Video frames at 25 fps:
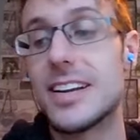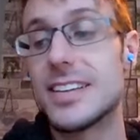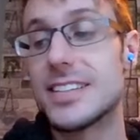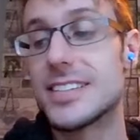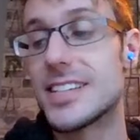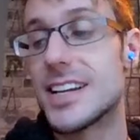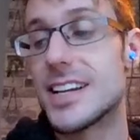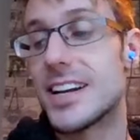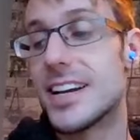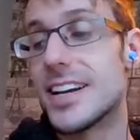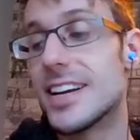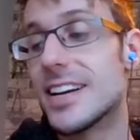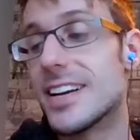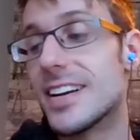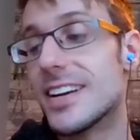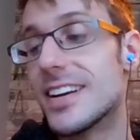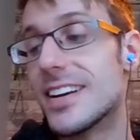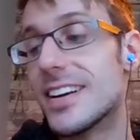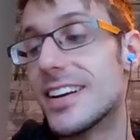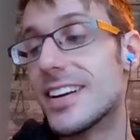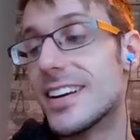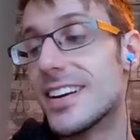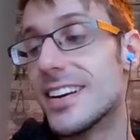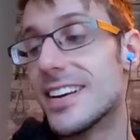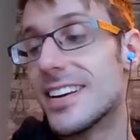say,
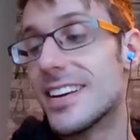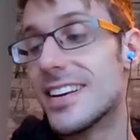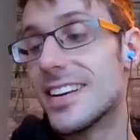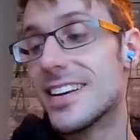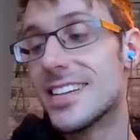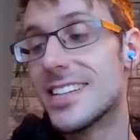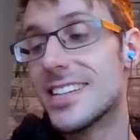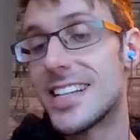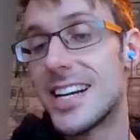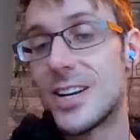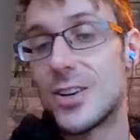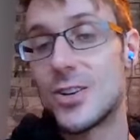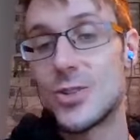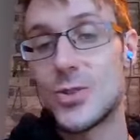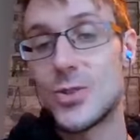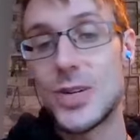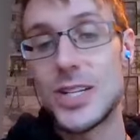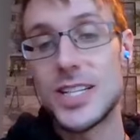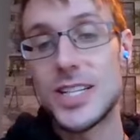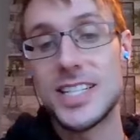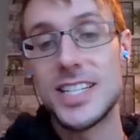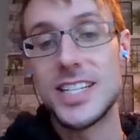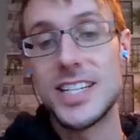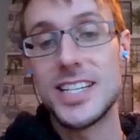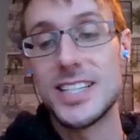10 or
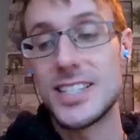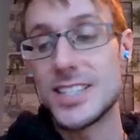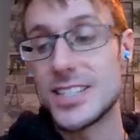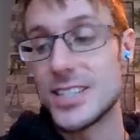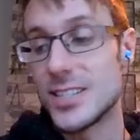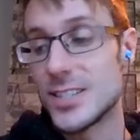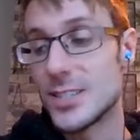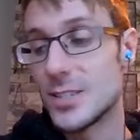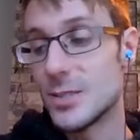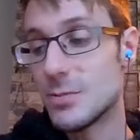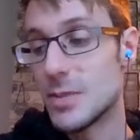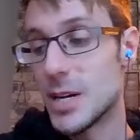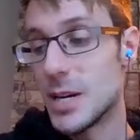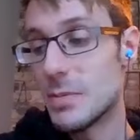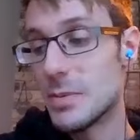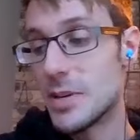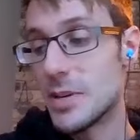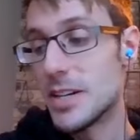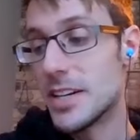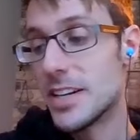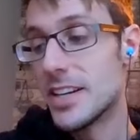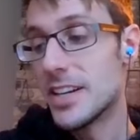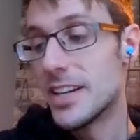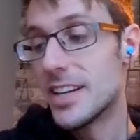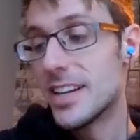20 years ago,
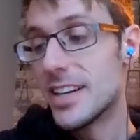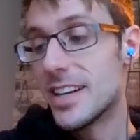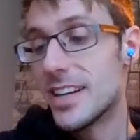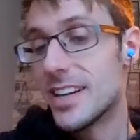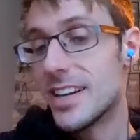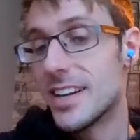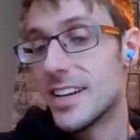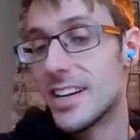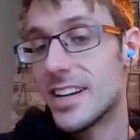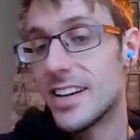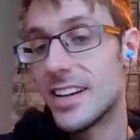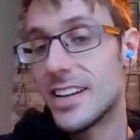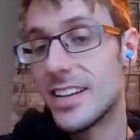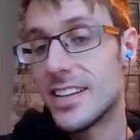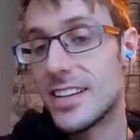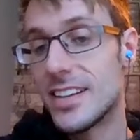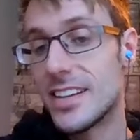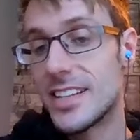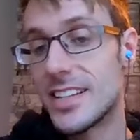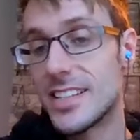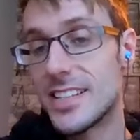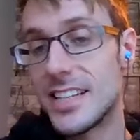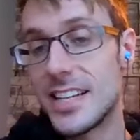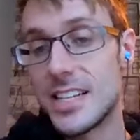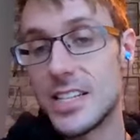maybe
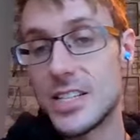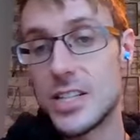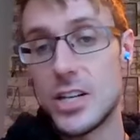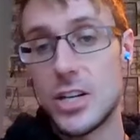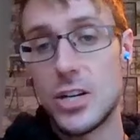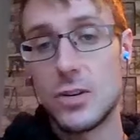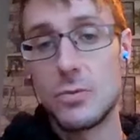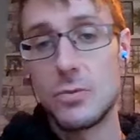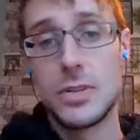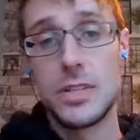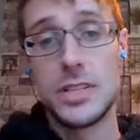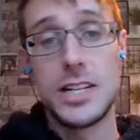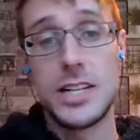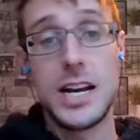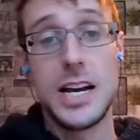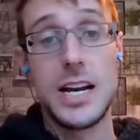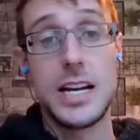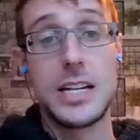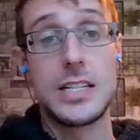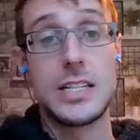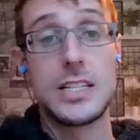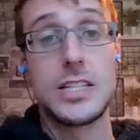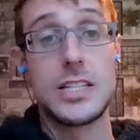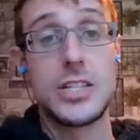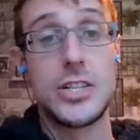this entitlement
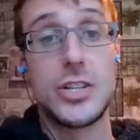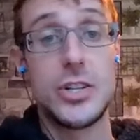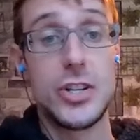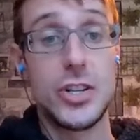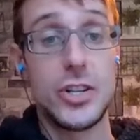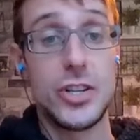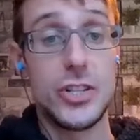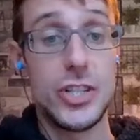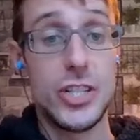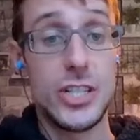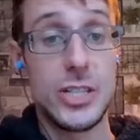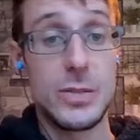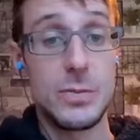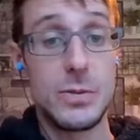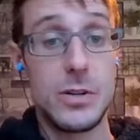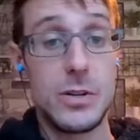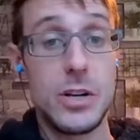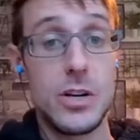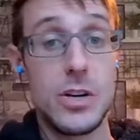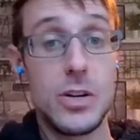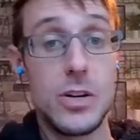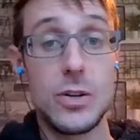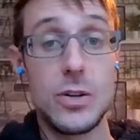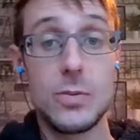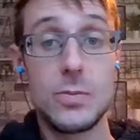that you can just
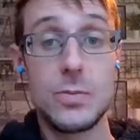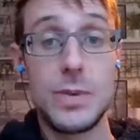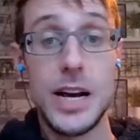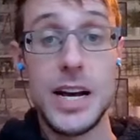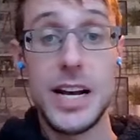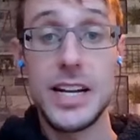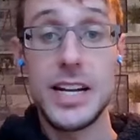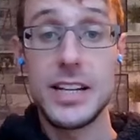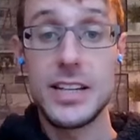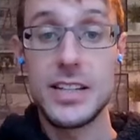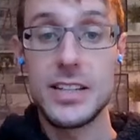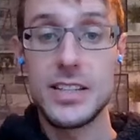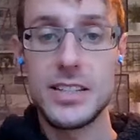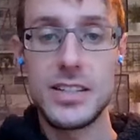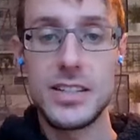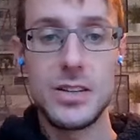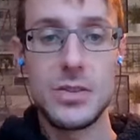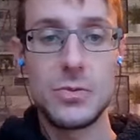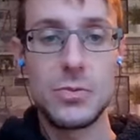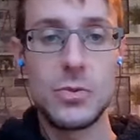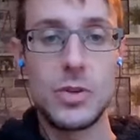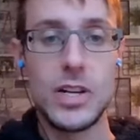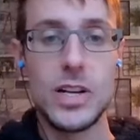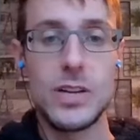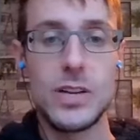pay a
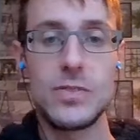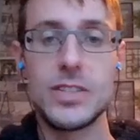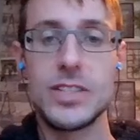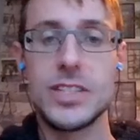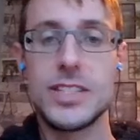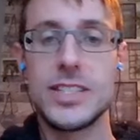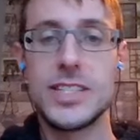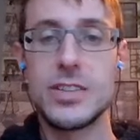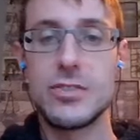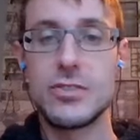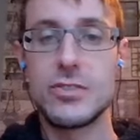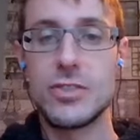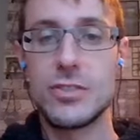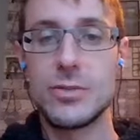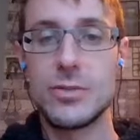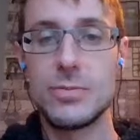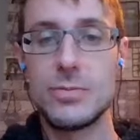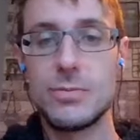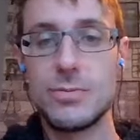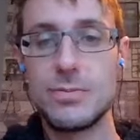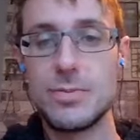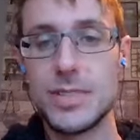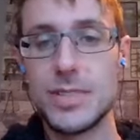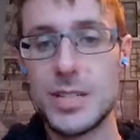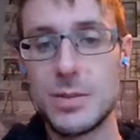whatever zero
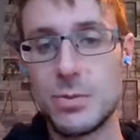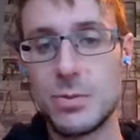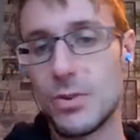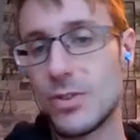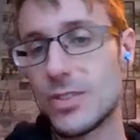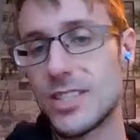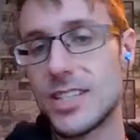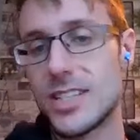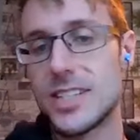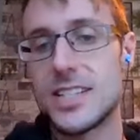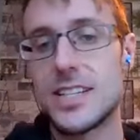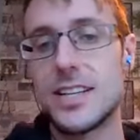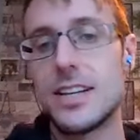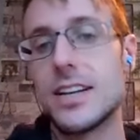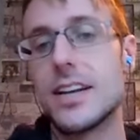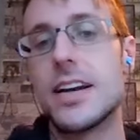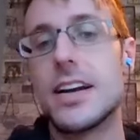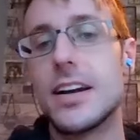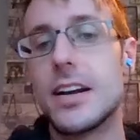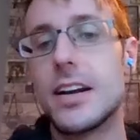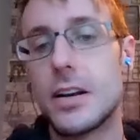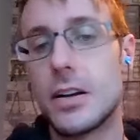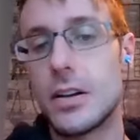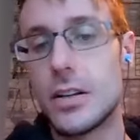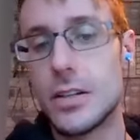deposit
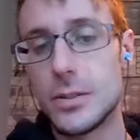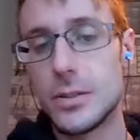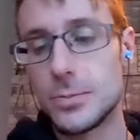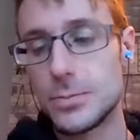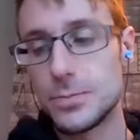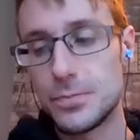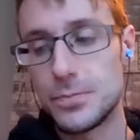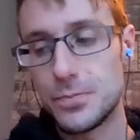today and